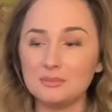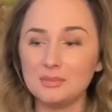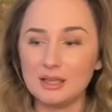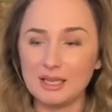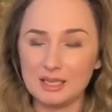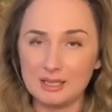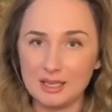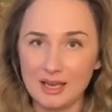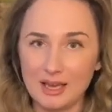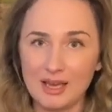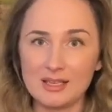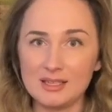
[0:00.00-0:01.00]
play
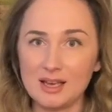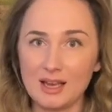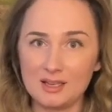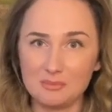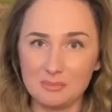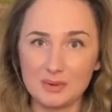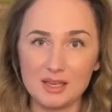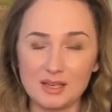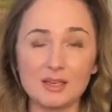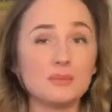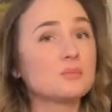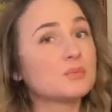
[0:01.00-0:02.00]
A and B,